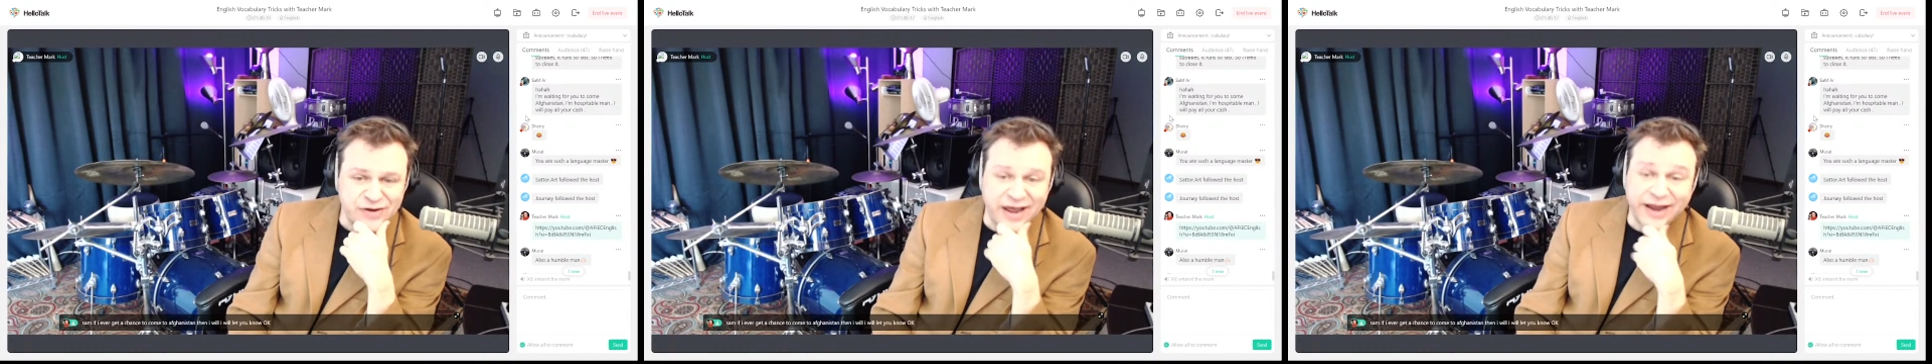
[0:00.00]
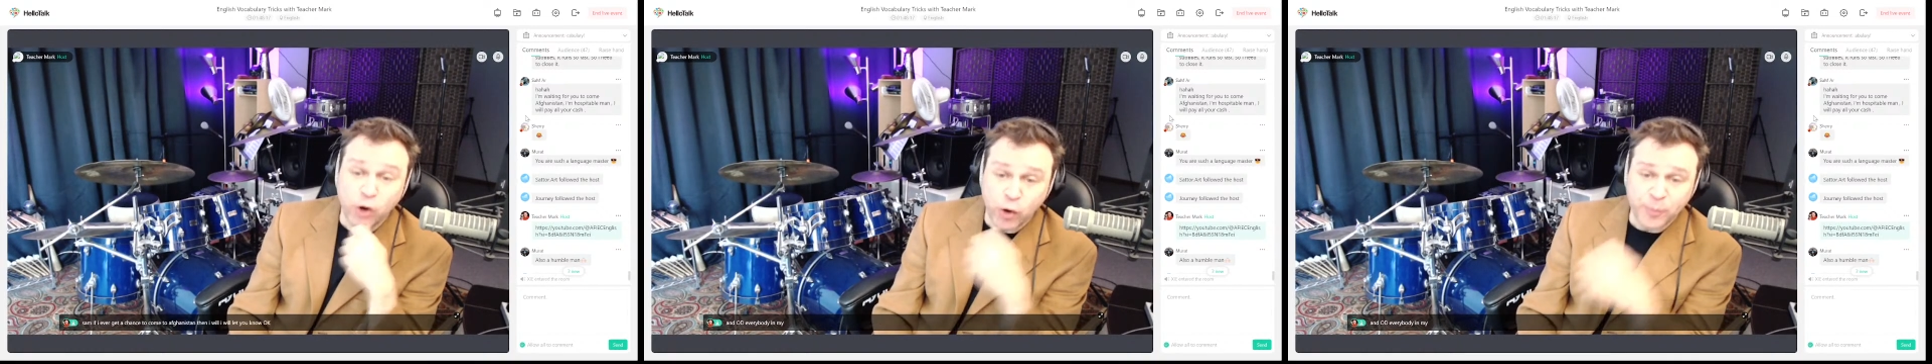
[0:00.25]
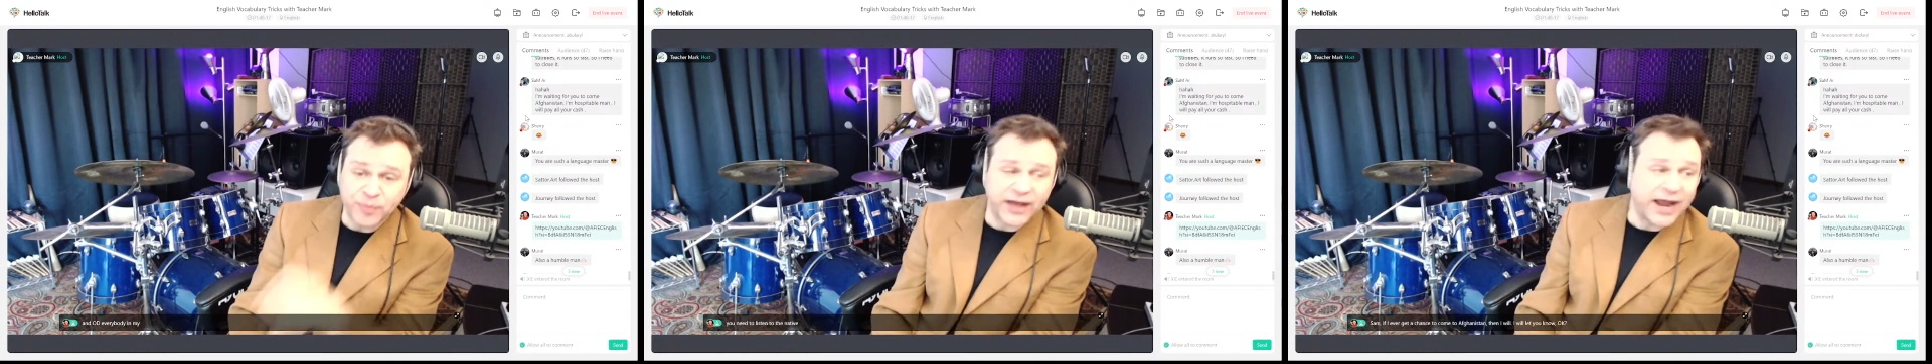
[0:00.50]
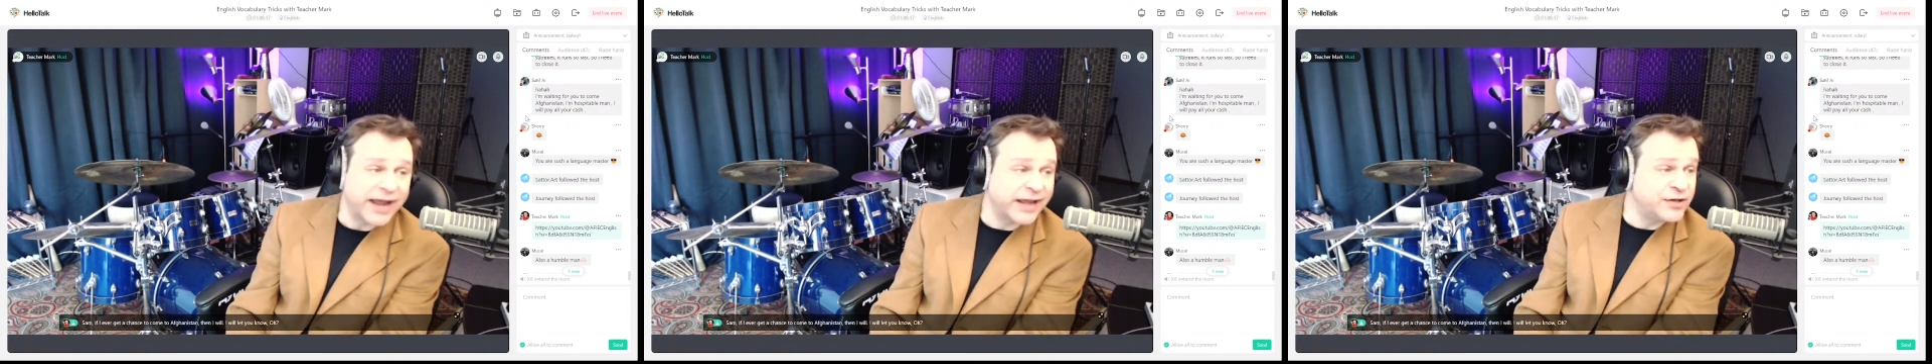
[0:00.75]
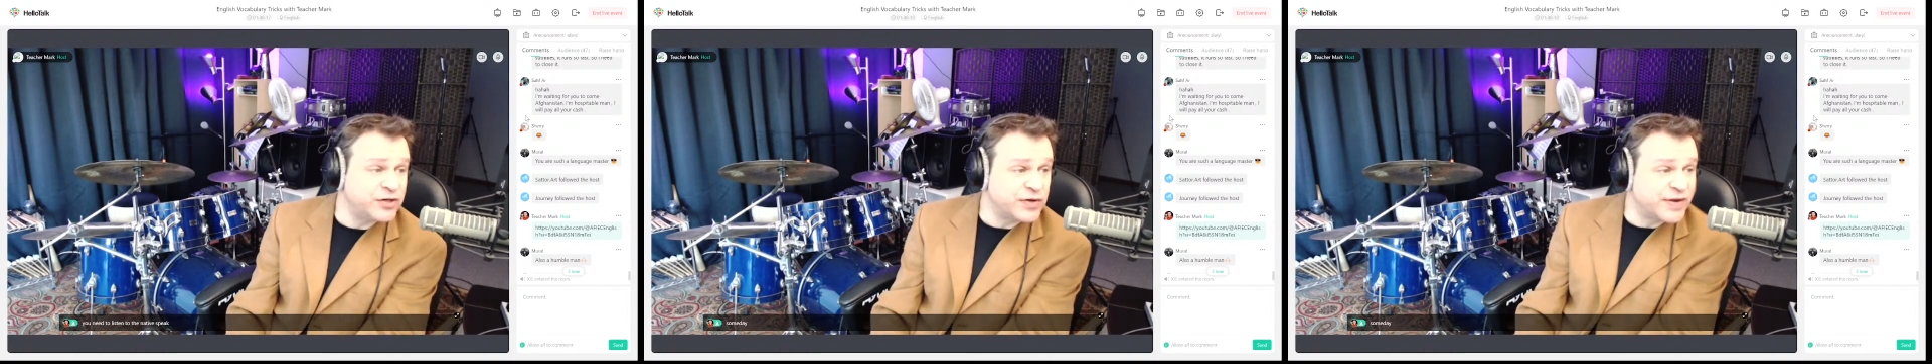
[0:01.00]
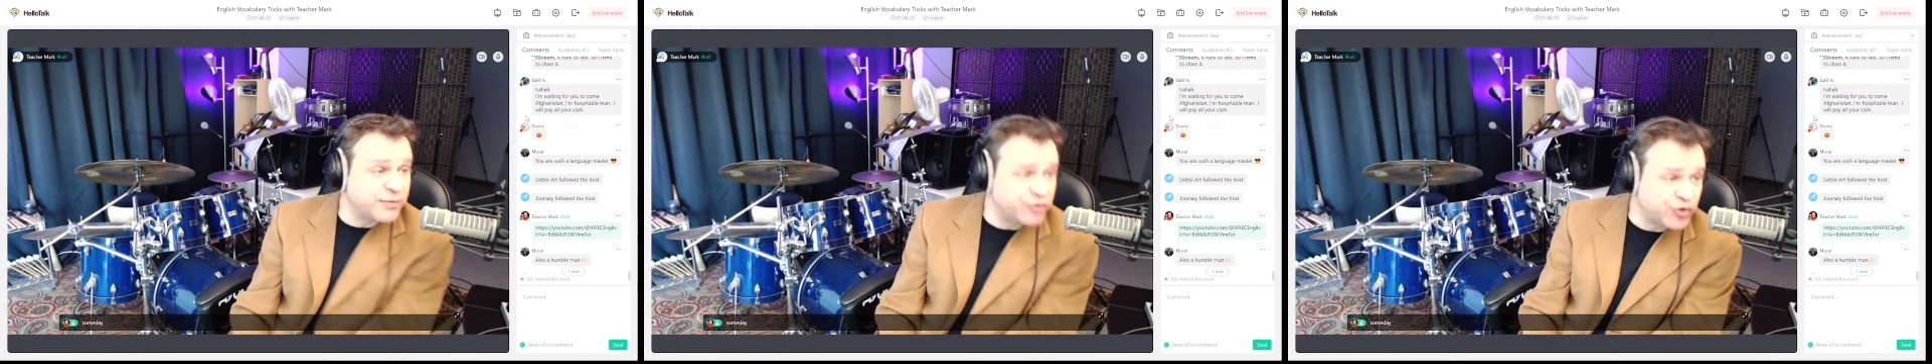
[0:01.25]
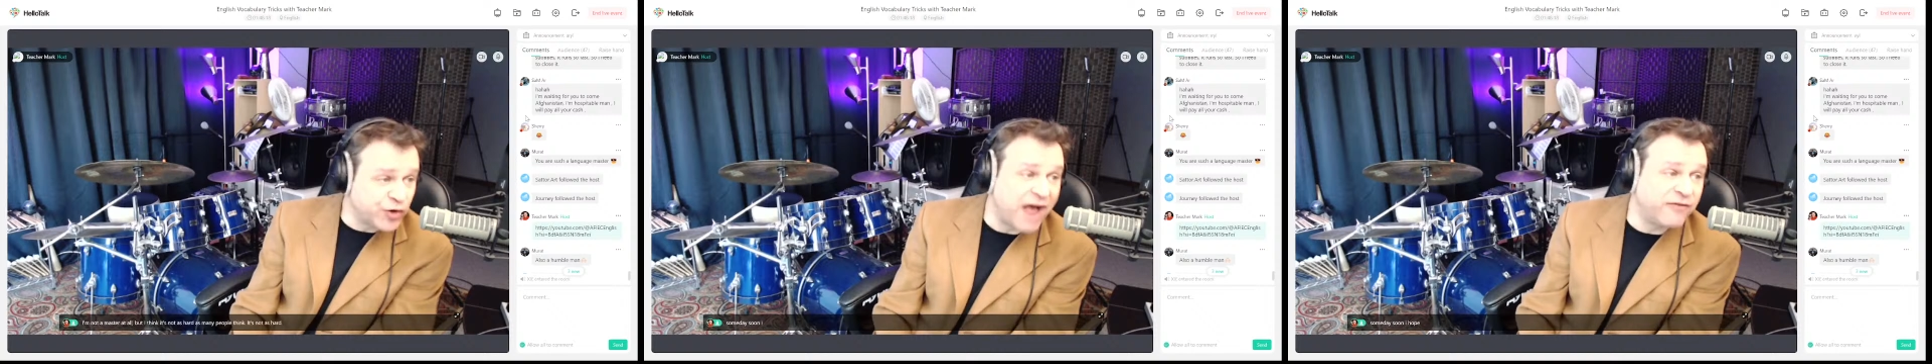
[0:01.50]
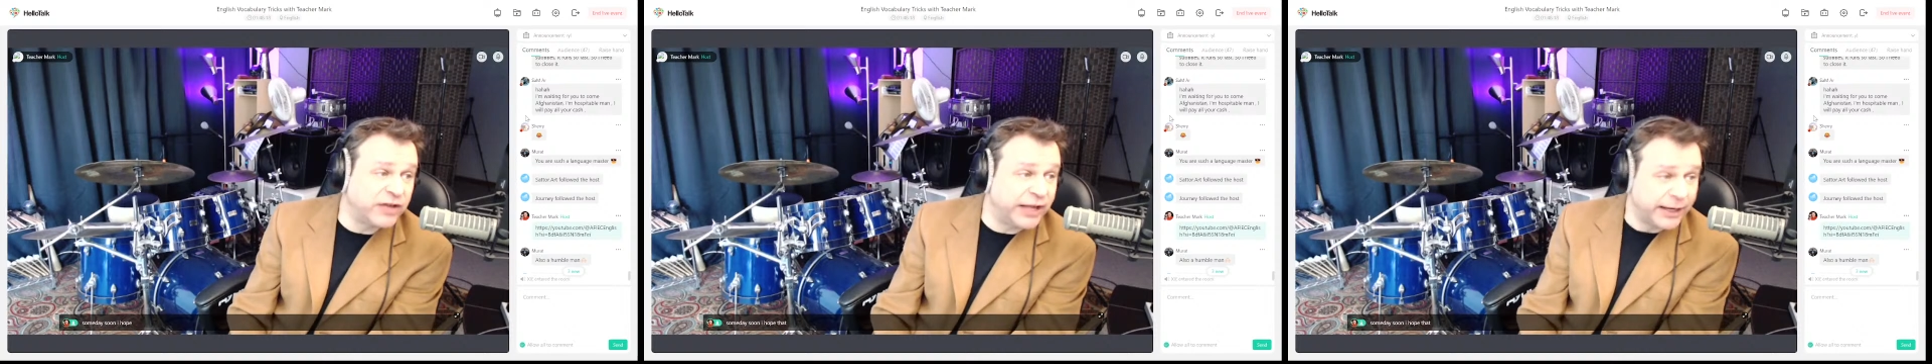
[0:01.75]
I hope that I can do some
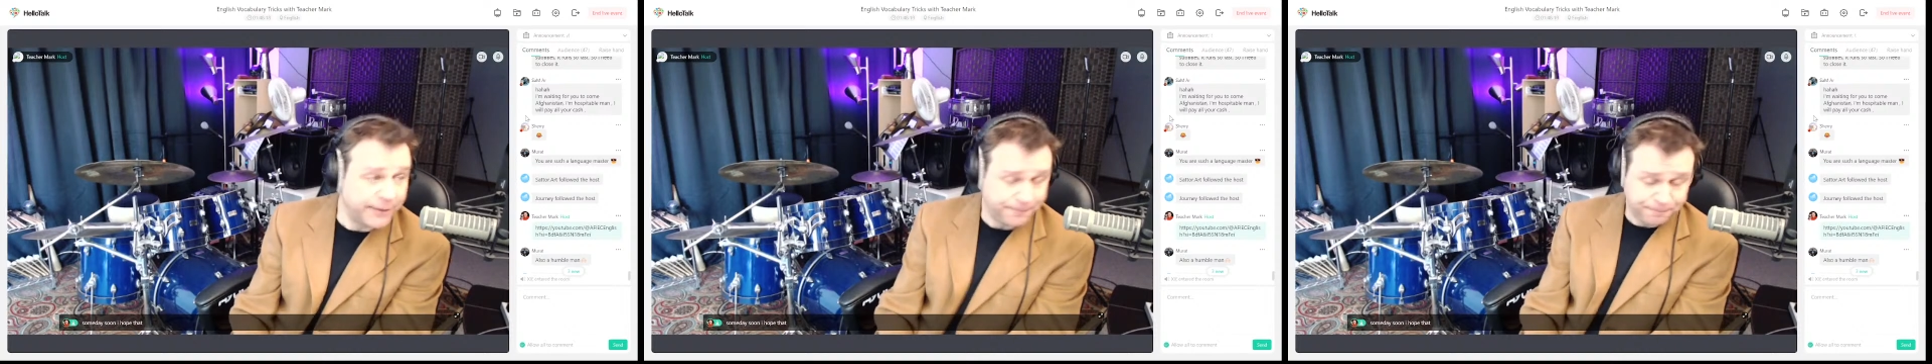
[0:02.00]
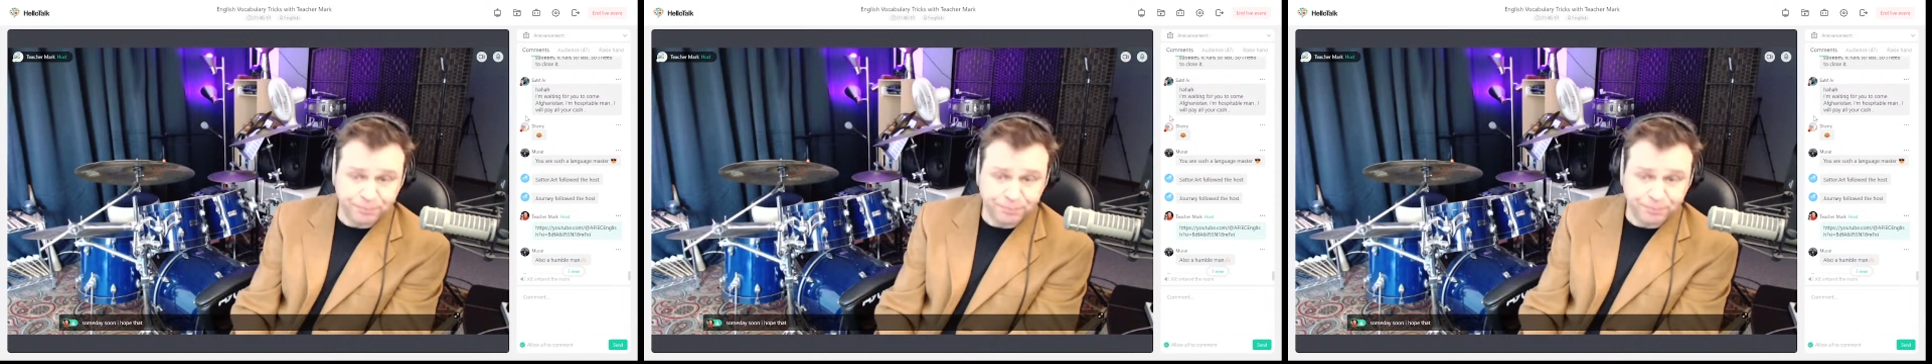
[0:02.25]
traveling.